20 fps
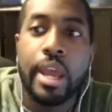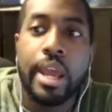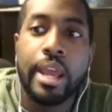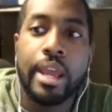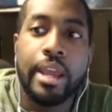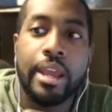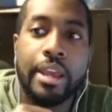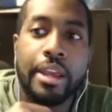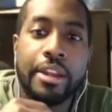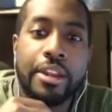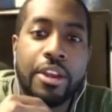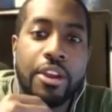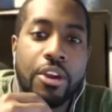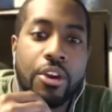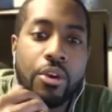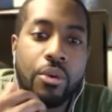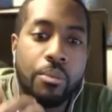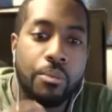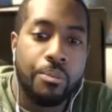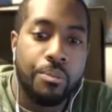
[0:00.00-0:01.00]
And
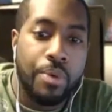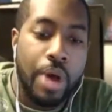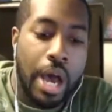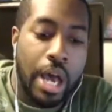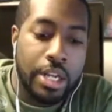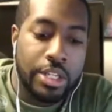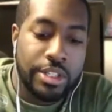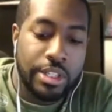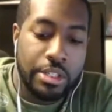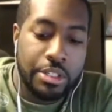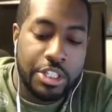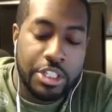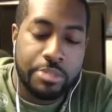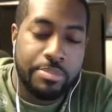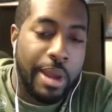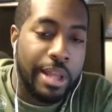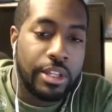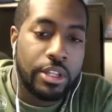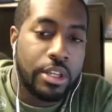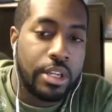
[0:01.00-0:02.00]
honestly, just
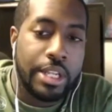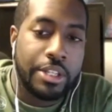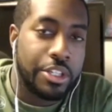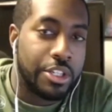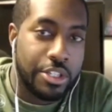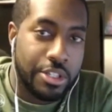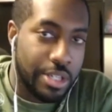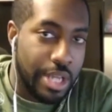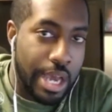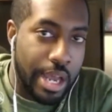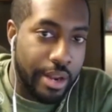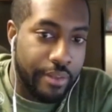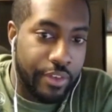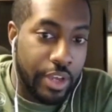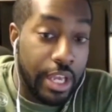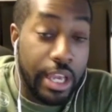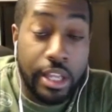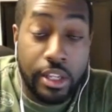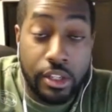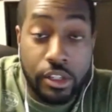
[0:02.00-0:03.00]
by looking at the design of
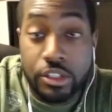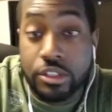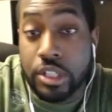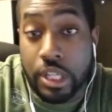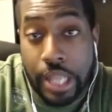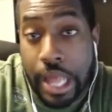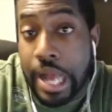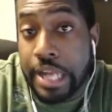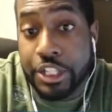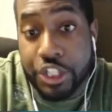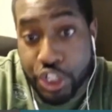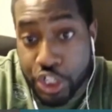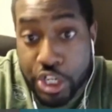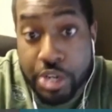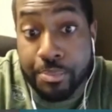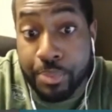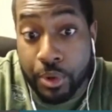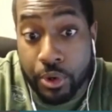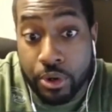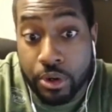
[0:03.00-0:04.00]
it, it looks a lot
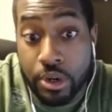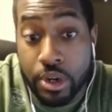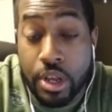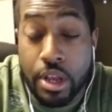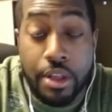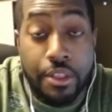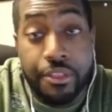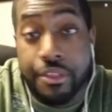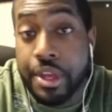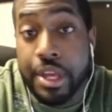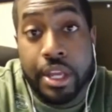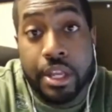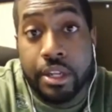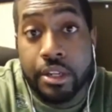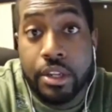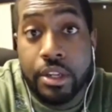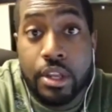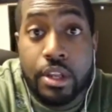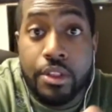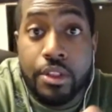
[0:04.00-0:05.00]
cheaper
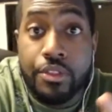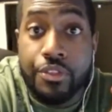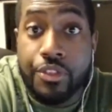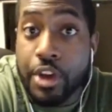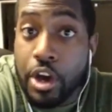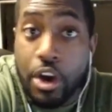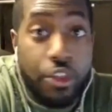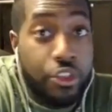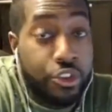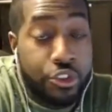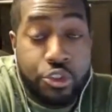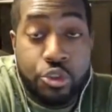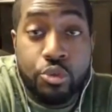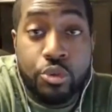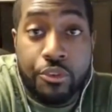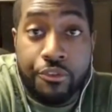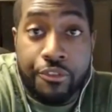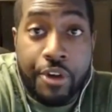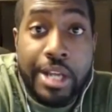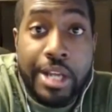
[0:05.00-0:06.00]
than the other
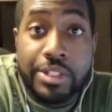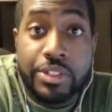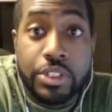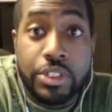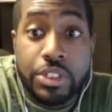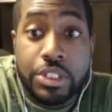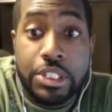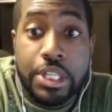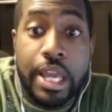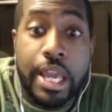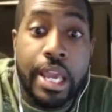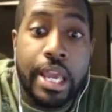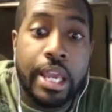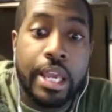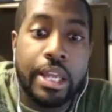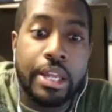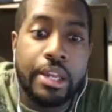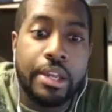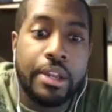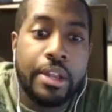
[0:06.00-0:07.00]
two devices.
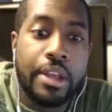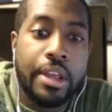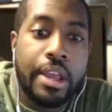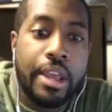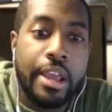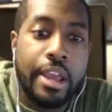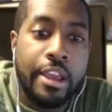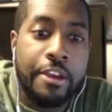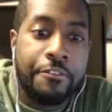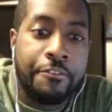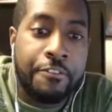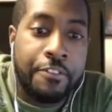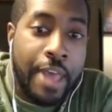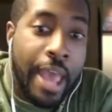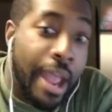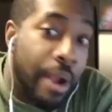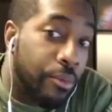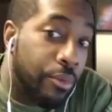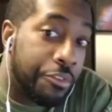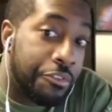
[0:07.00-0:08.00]
And if
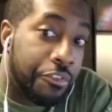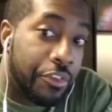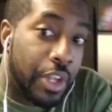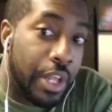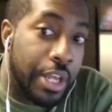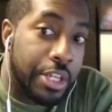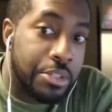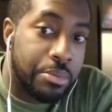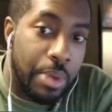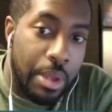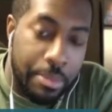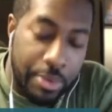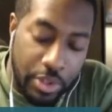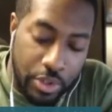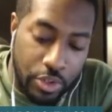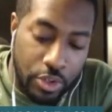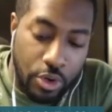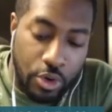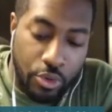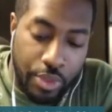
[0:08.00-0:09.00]
that reflects,
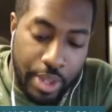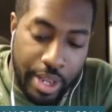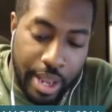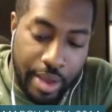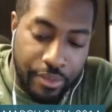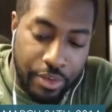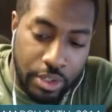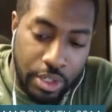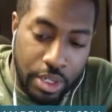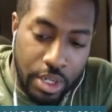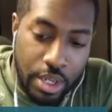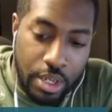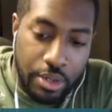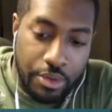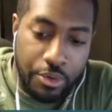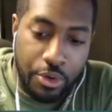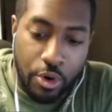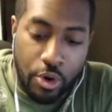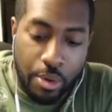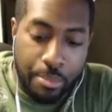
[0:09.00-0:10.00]
maybe they have
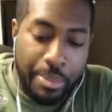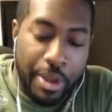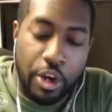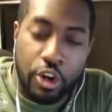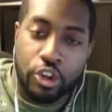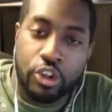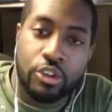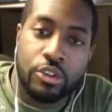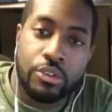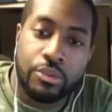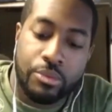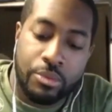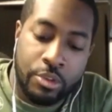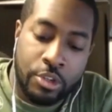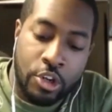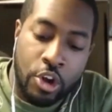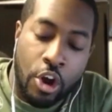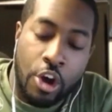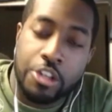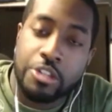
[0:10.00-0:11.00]
a better
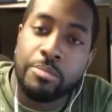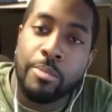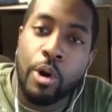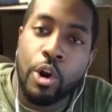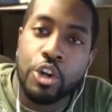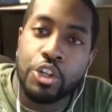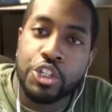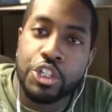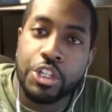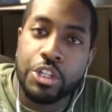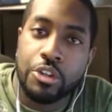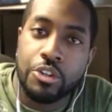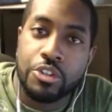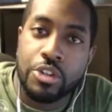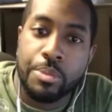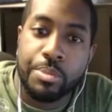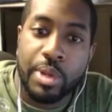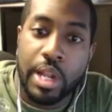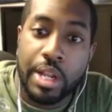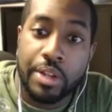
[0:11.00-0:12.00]
cost margin or
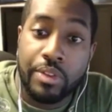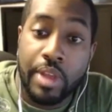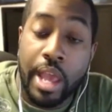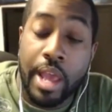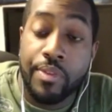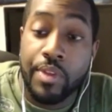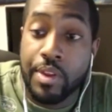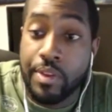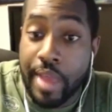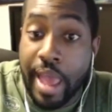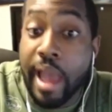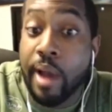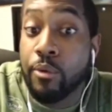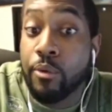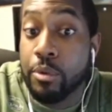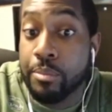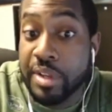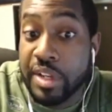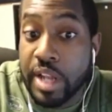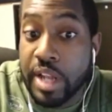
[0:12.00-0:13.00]
something like that, then that
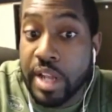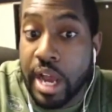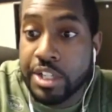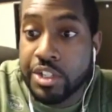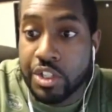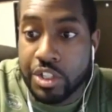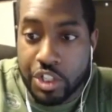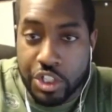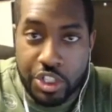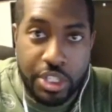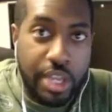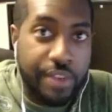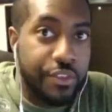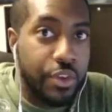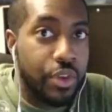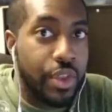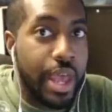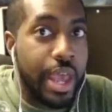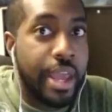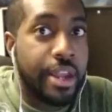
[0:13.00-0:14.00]
would be nice to just
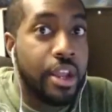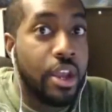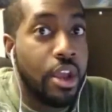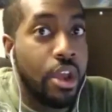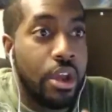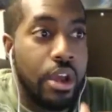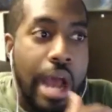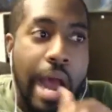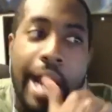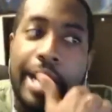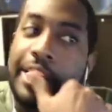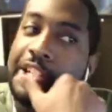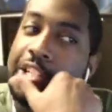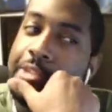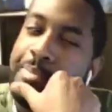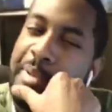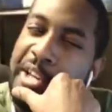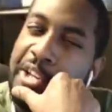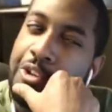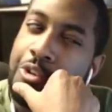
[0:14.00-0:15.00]
give you that. I could
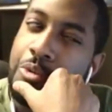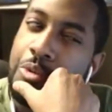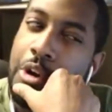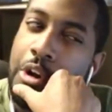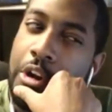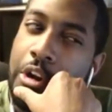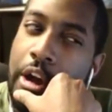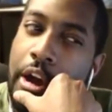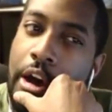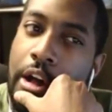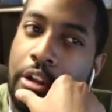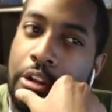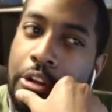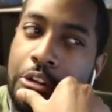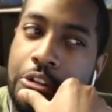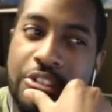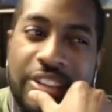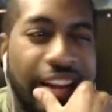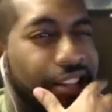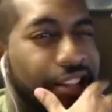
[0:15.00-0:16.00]
spend
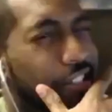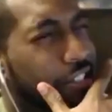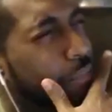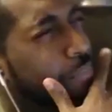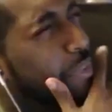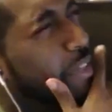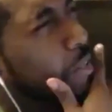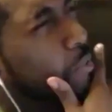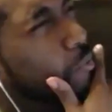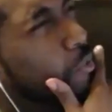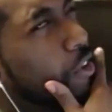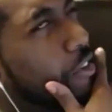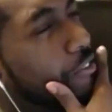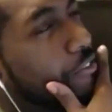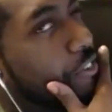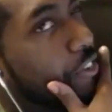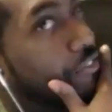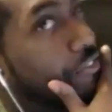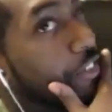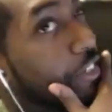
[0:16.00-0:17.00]
$200, I could spend
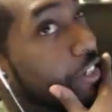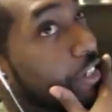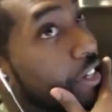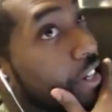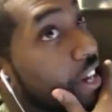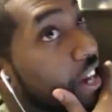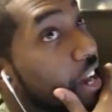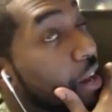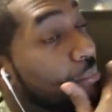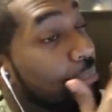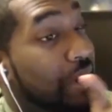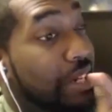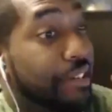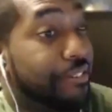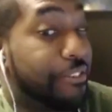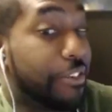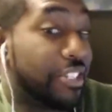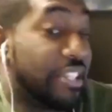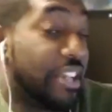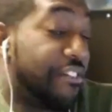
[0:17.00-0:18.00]
150,
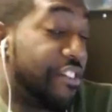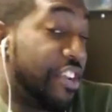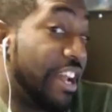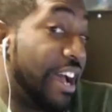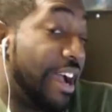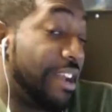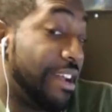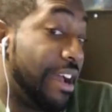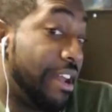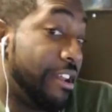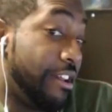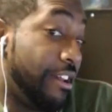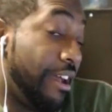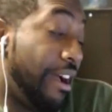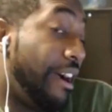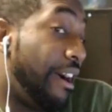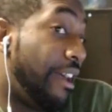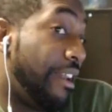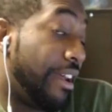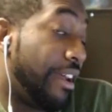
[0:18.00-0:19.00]
but for 79.99
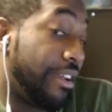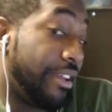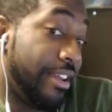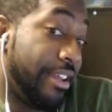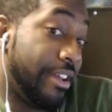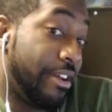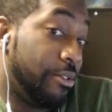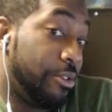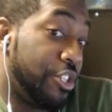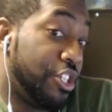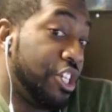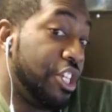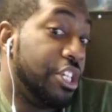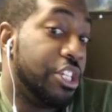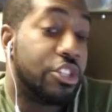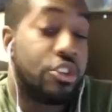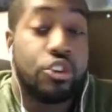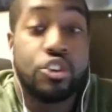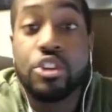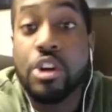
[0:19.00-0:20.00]
I get
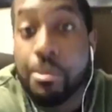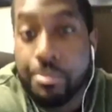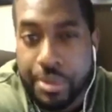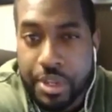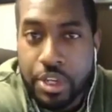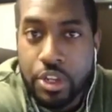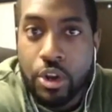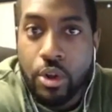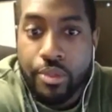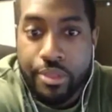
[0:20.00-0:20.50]
LGs or something.